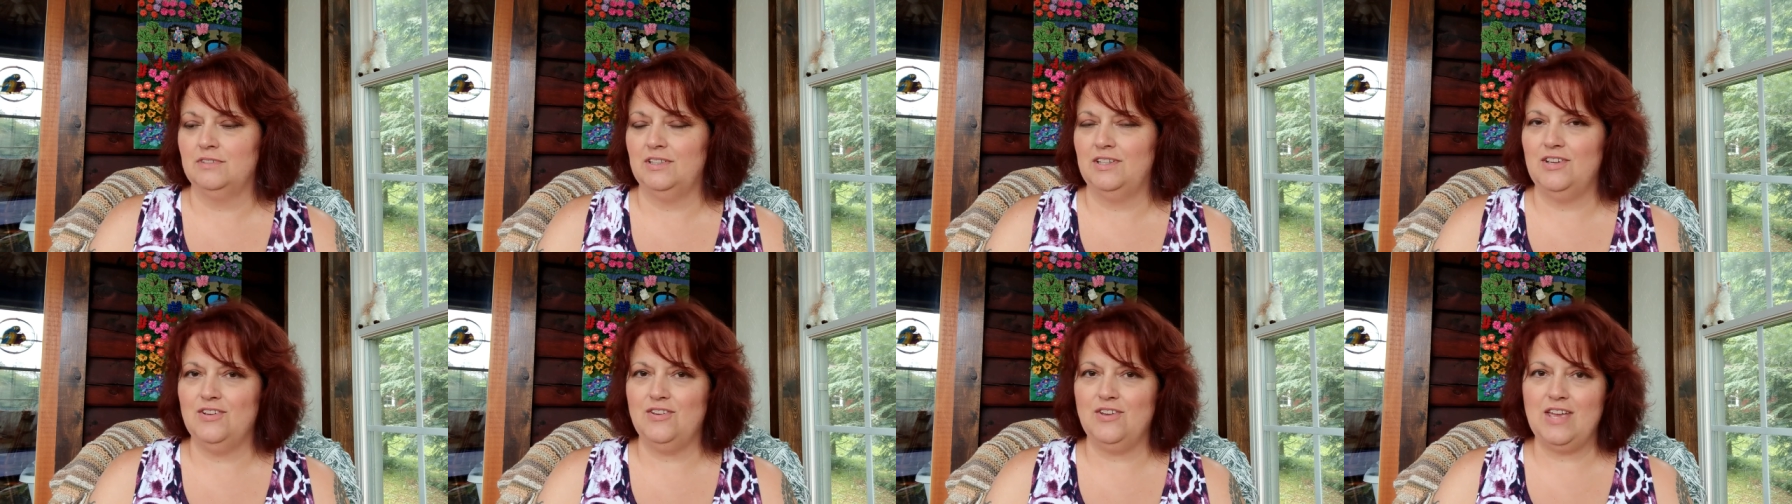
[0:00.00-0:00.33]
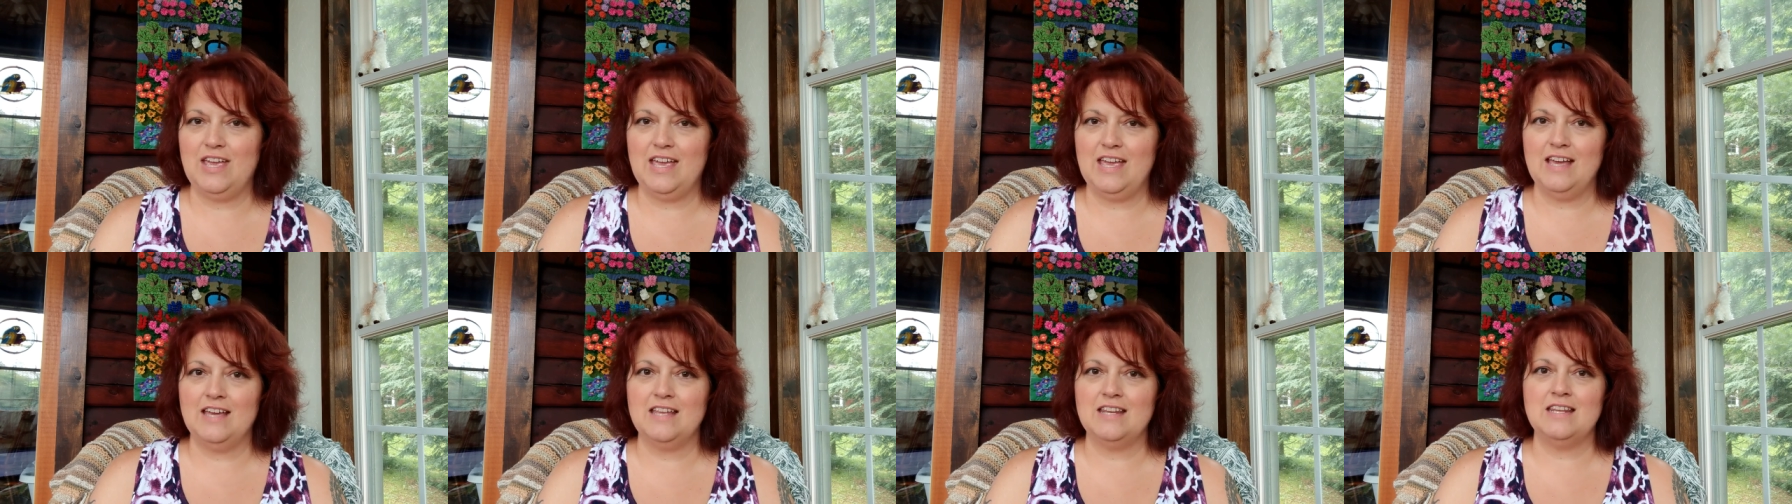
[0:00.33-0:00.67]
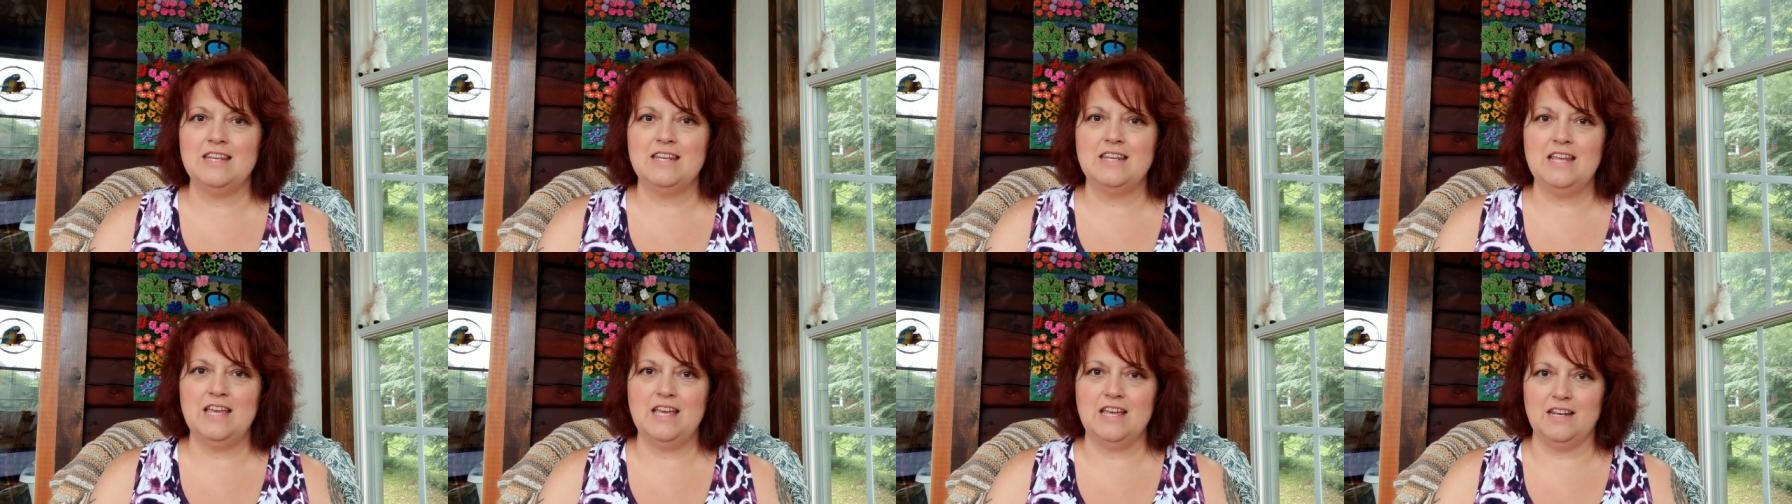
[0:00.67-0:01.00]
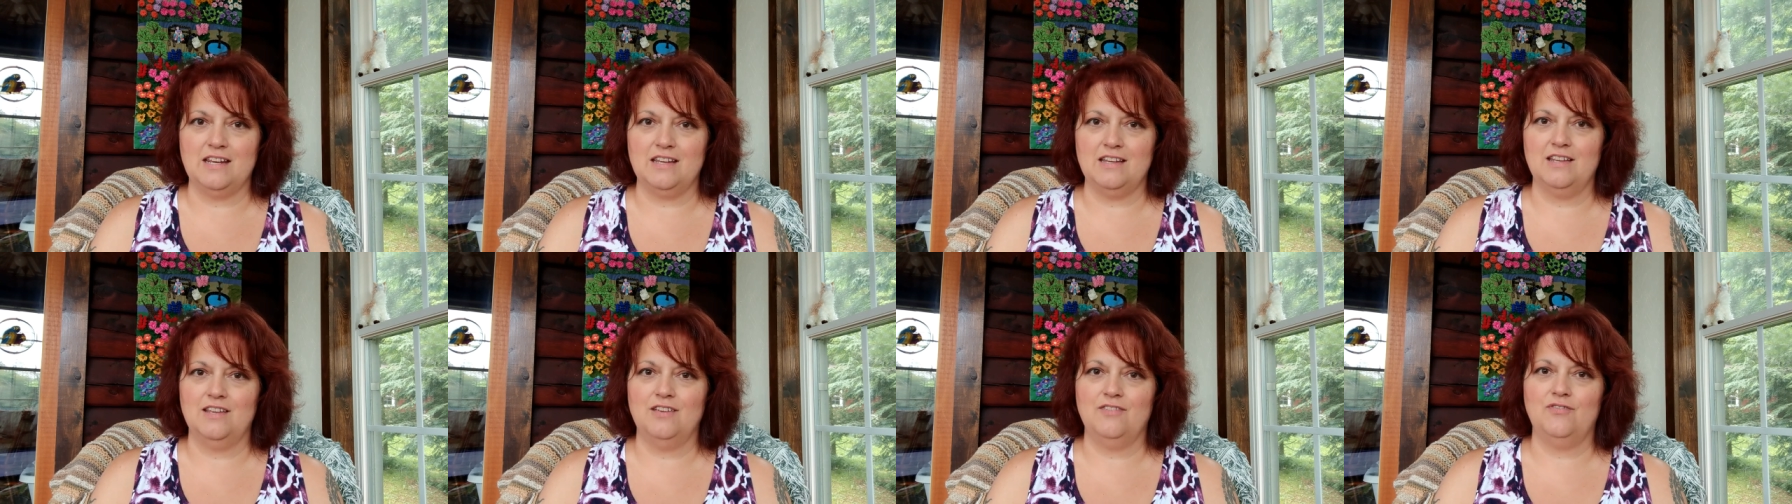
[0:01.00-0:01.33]
You can't
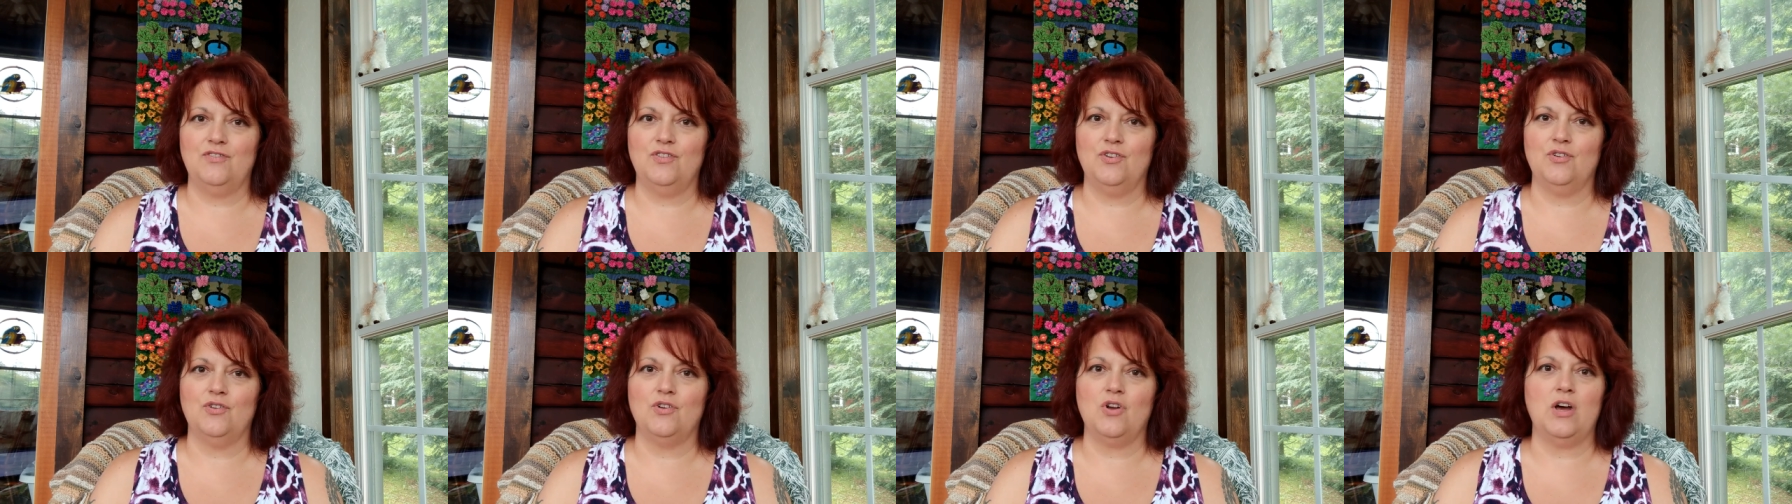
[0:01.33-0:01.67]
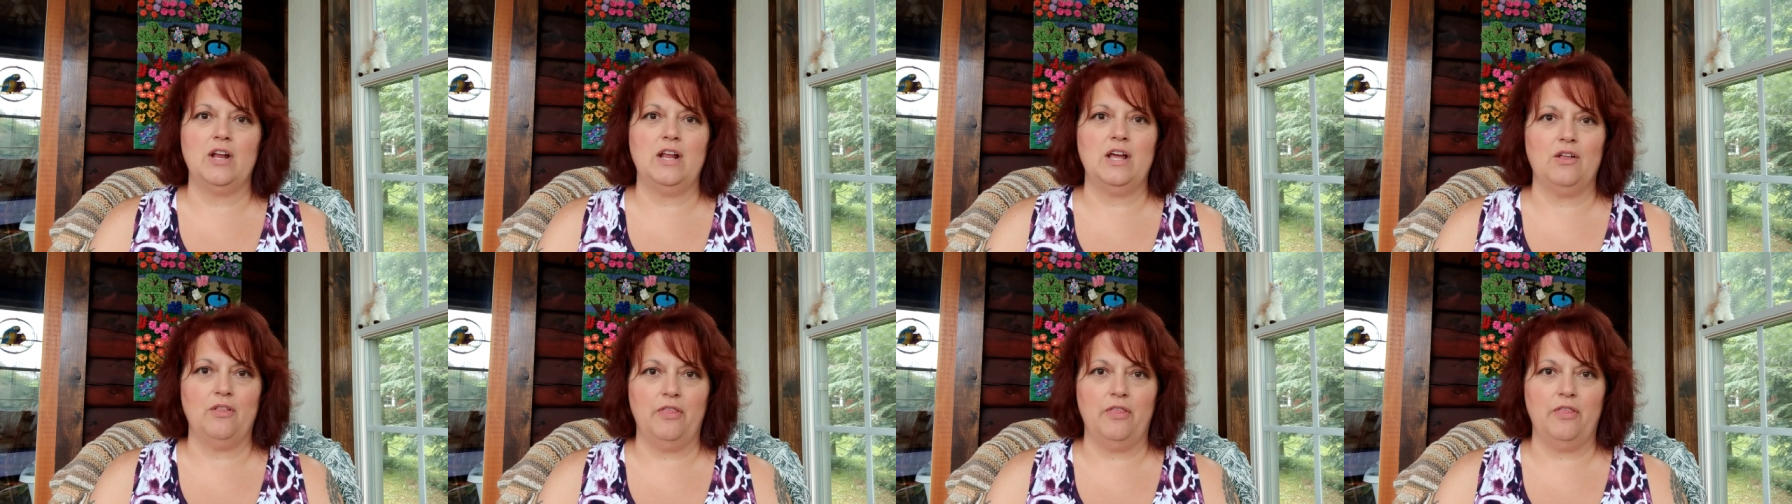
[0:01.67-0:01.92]
knit if you're not